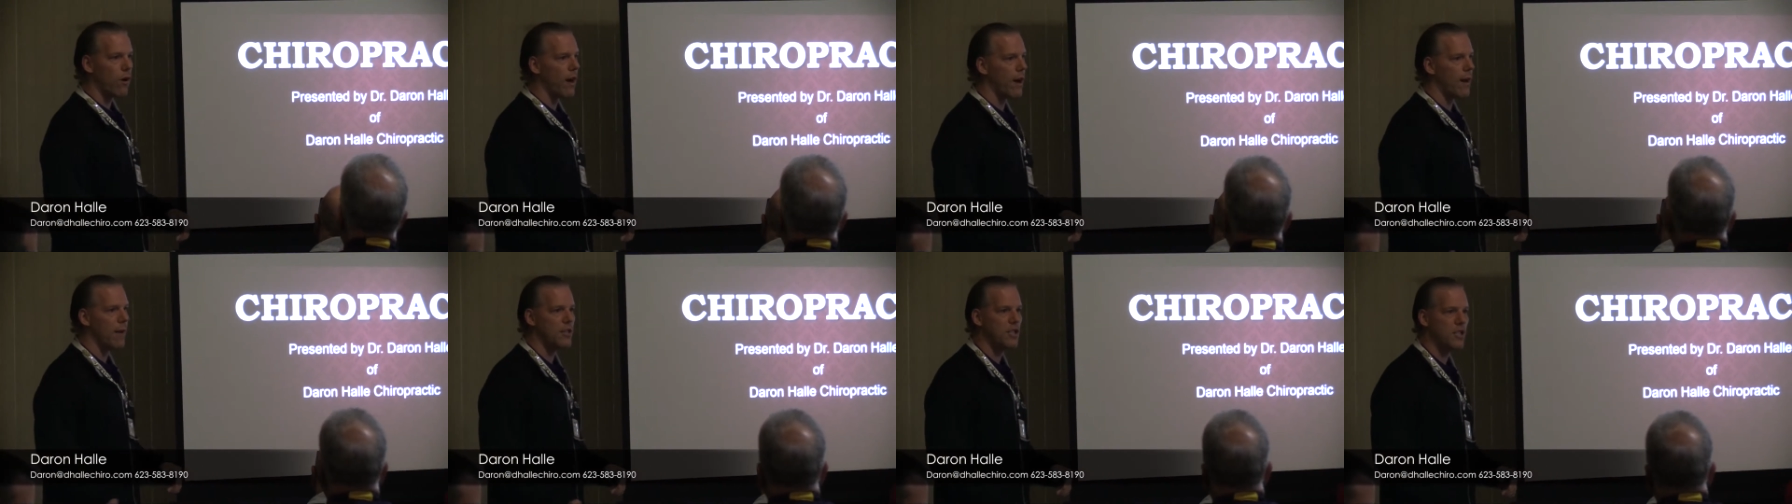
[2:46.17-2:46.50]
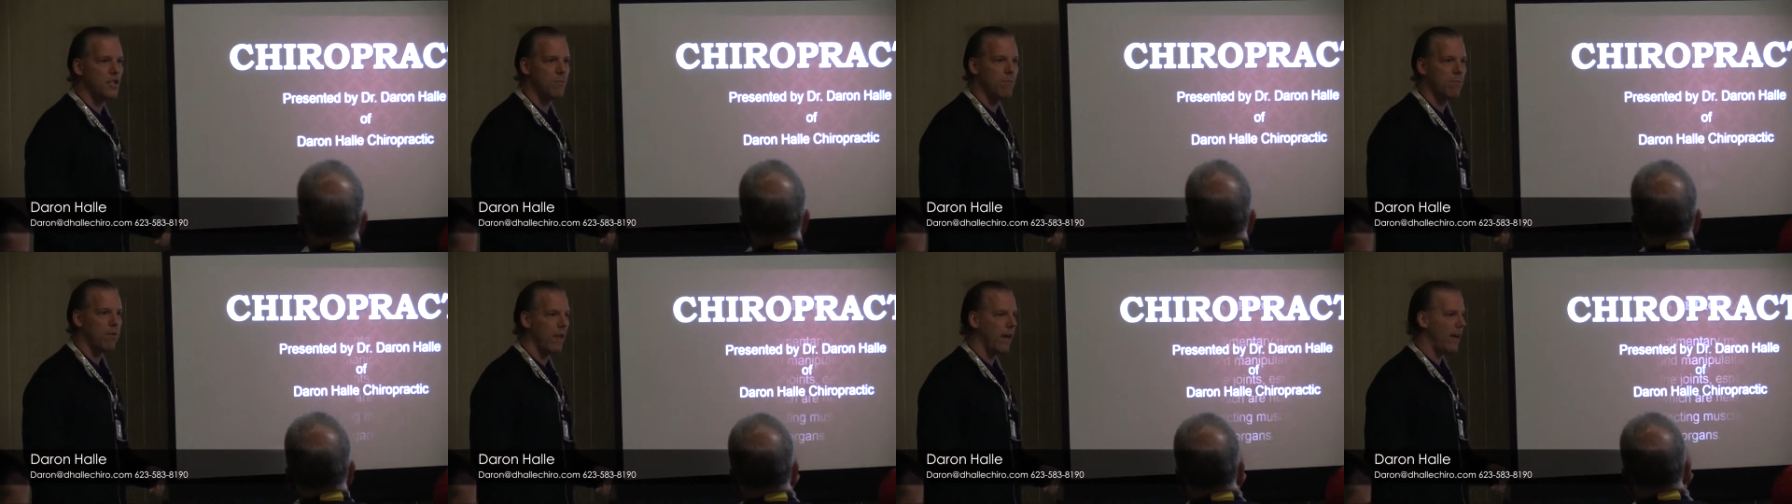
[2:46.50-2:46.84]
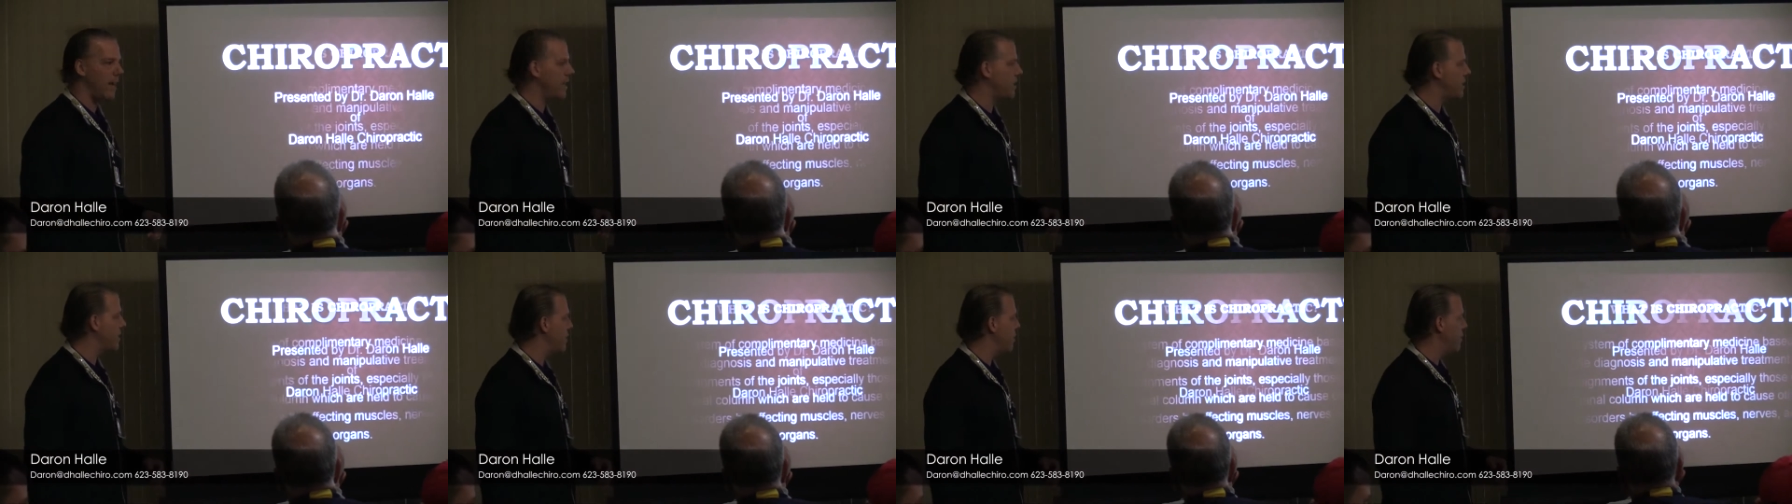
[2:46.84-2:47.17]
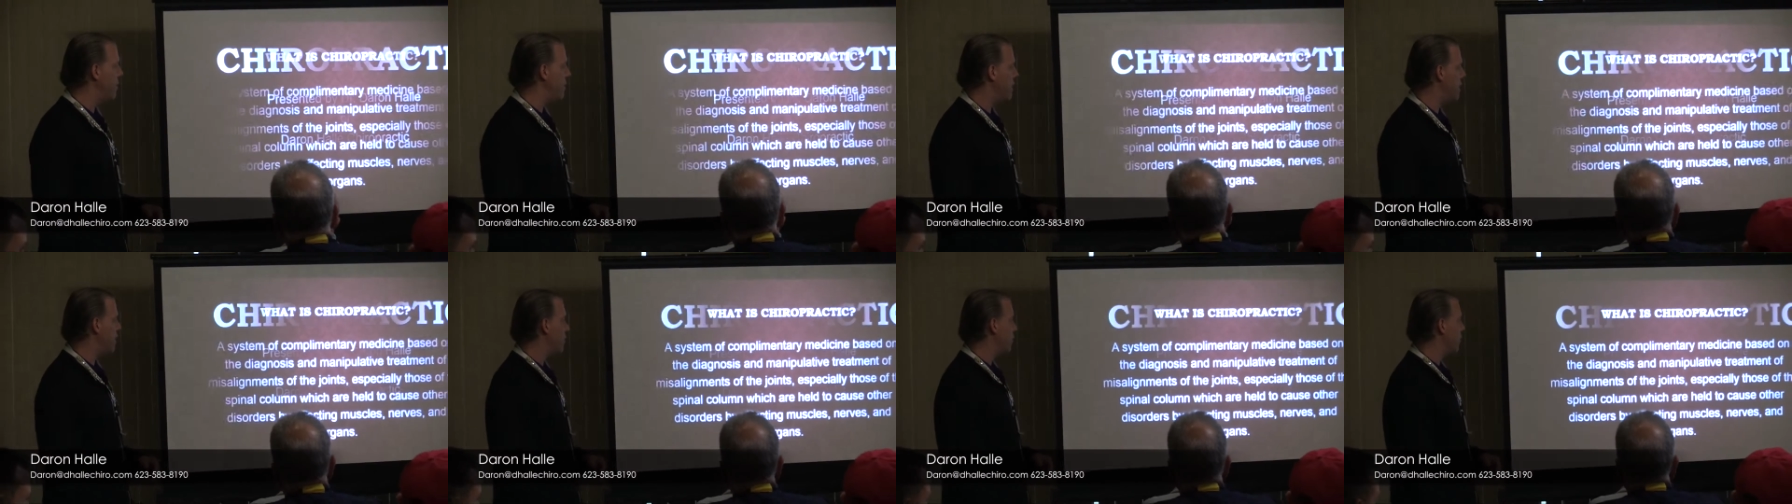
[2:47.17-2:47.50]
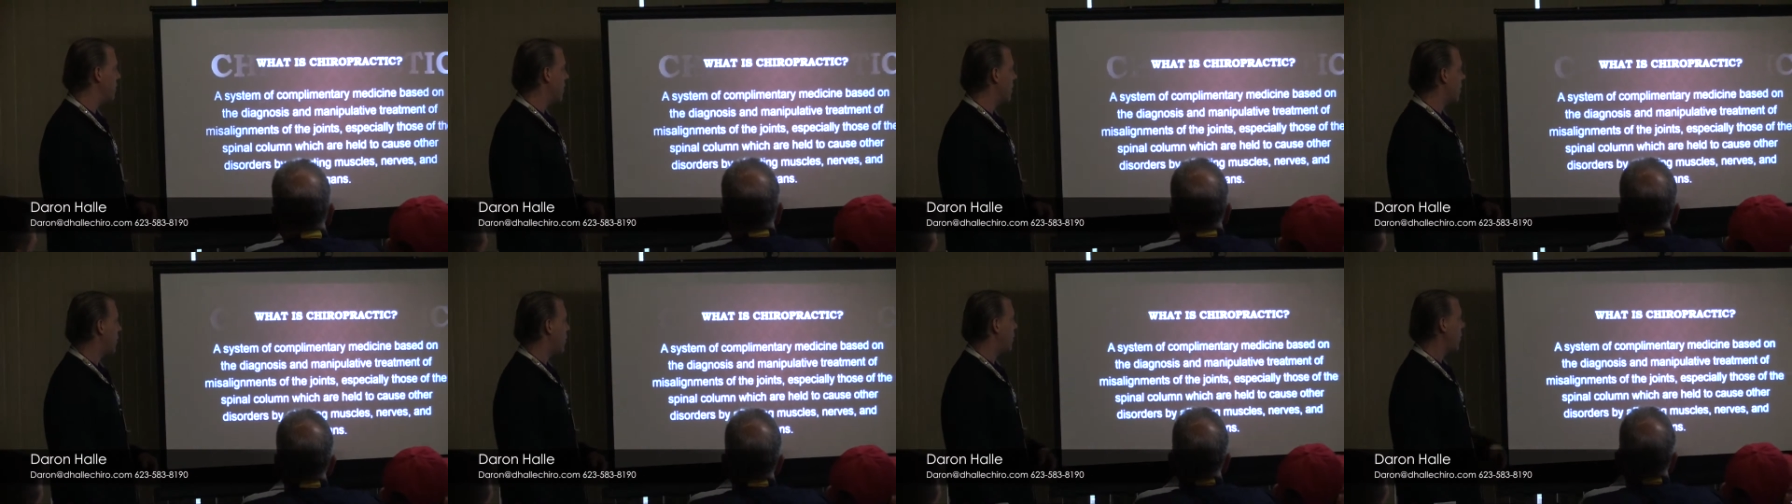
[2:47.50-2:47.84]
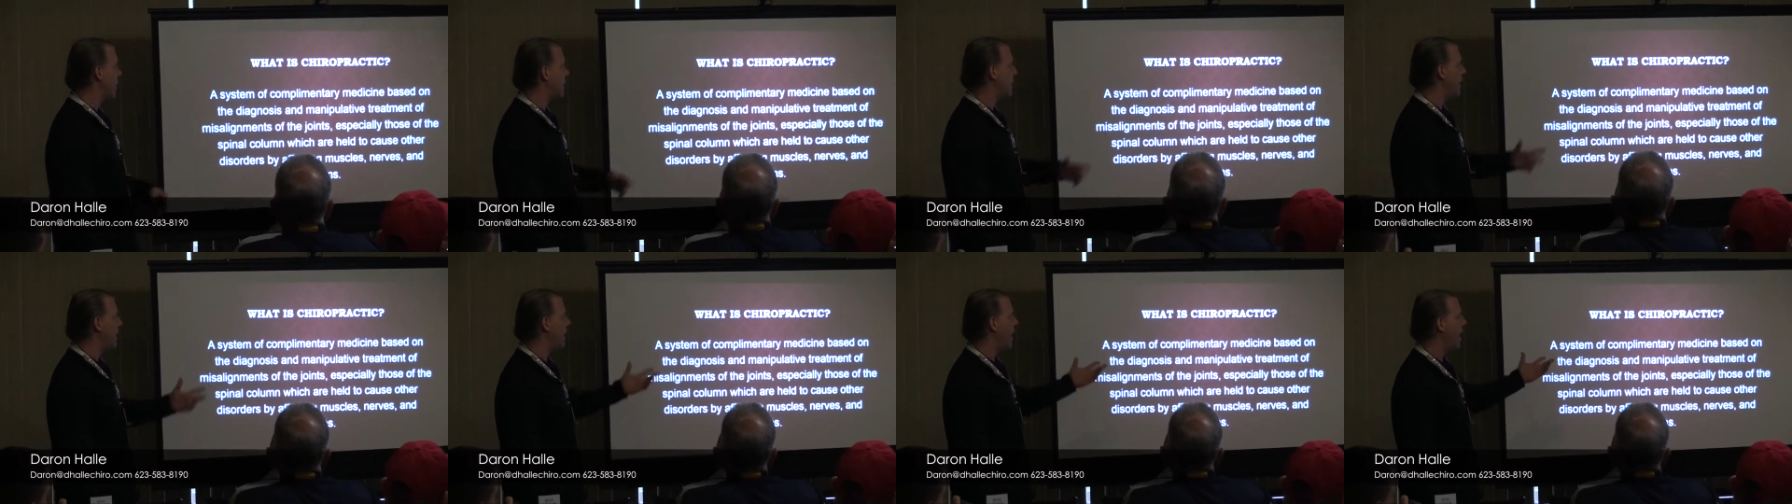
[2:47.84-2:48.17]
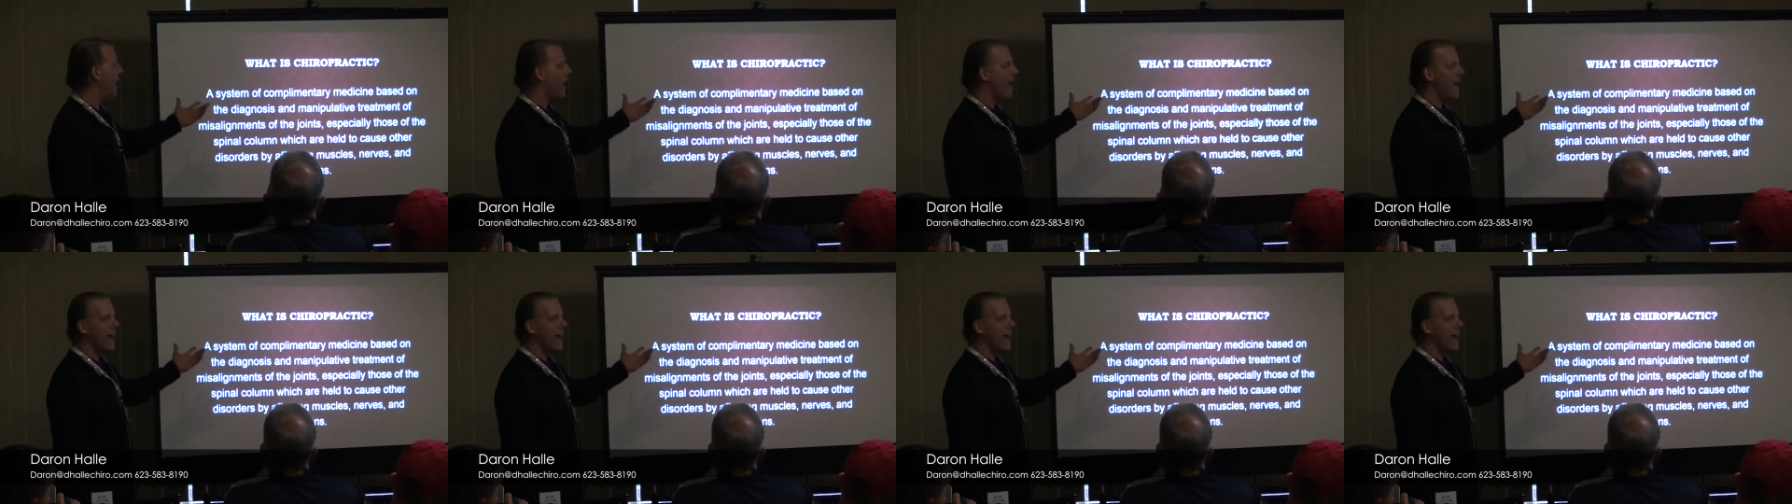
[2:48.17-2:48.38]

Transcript: going to just blaze through this really quickly.